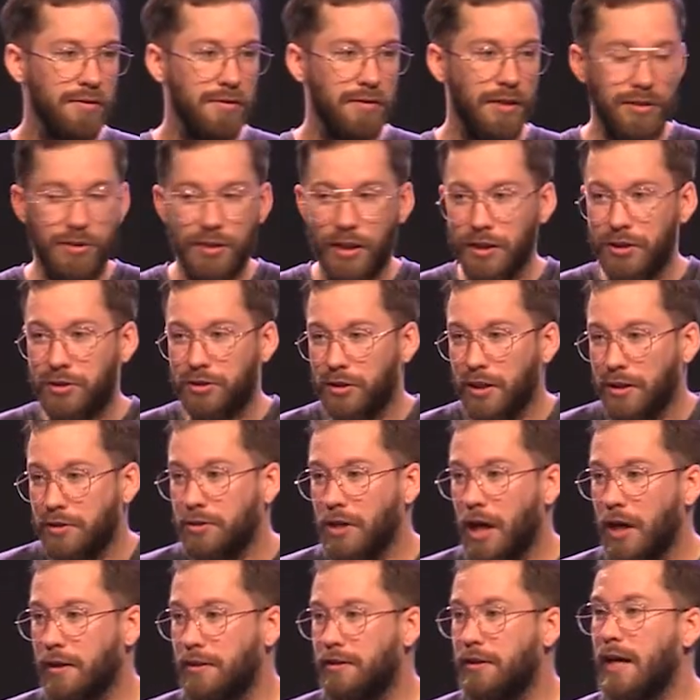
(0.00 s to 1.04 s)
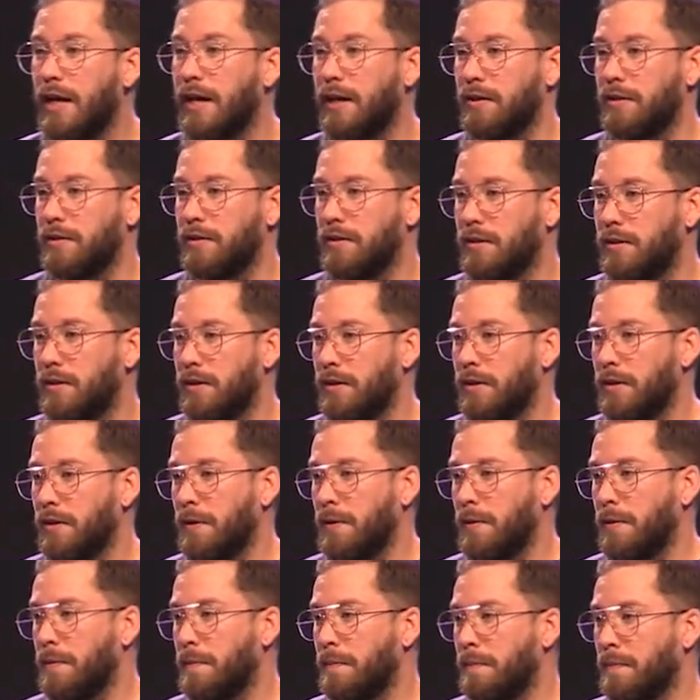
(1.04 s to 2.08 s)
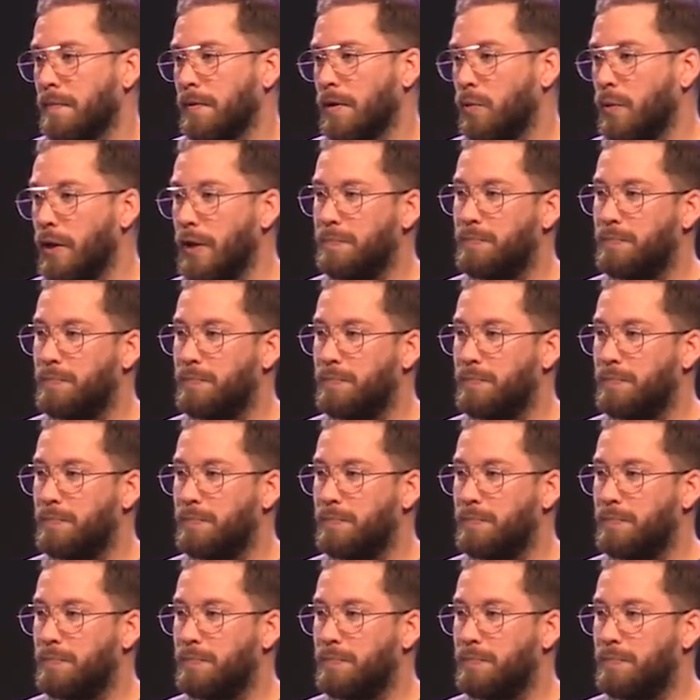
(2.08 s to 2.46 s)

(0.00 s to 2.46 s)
That's, it's, it's not a thing. We